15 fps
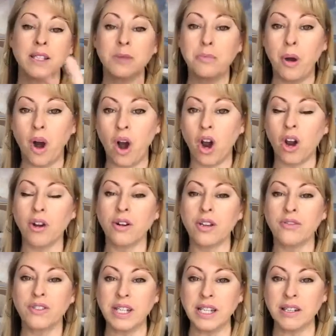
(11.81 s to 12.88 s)
part of
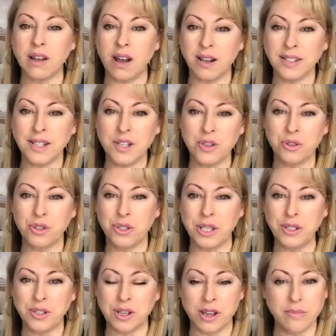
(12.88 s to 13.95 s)
detoxing your
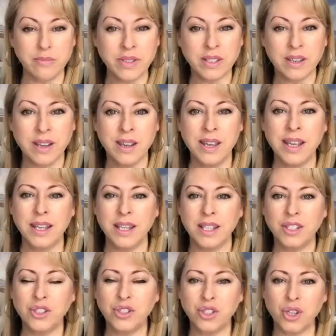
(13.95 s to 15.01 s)
systems is
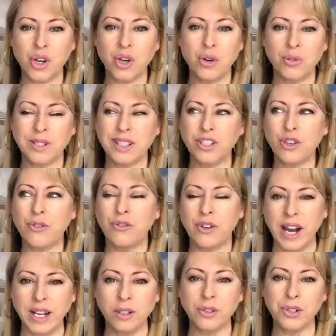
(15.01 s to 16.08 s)
such a
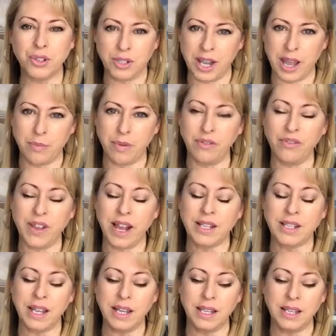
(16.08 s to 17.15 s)
vital step. In fact,
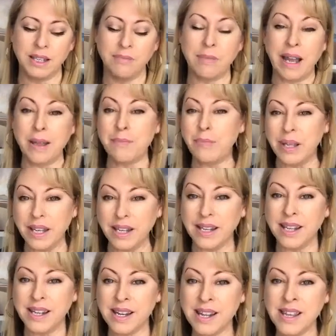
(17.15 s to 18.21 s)
in my
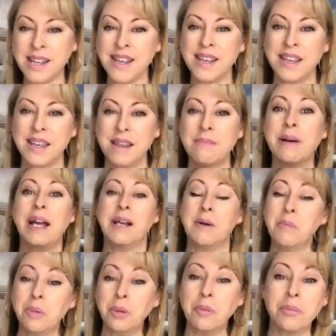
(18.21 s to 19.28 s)
opinion, in my
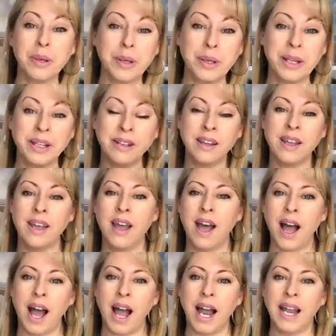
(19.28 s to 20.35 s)
humble opinion,
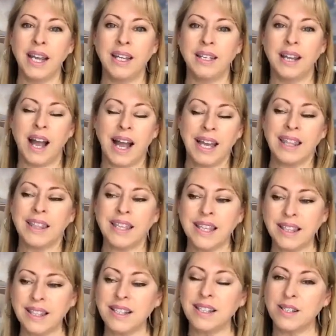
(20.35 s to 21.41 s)
I
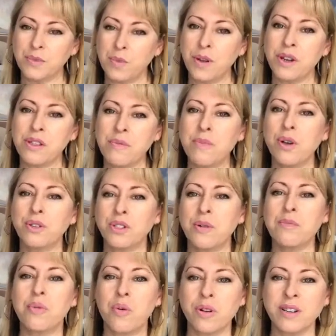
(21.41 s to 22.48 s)
think this is one of the most
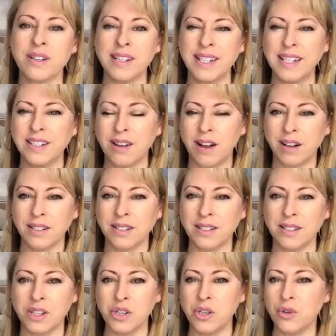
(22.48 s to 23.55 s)
important
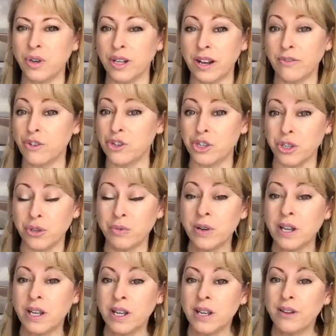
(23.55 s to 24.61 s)
detoxes that you could ever do
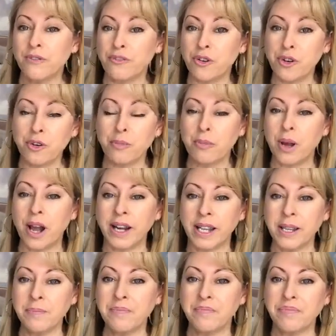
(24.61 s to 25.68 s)
for your
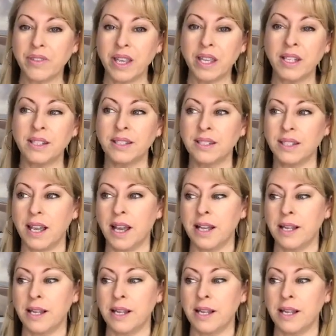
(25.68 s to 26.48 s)
body is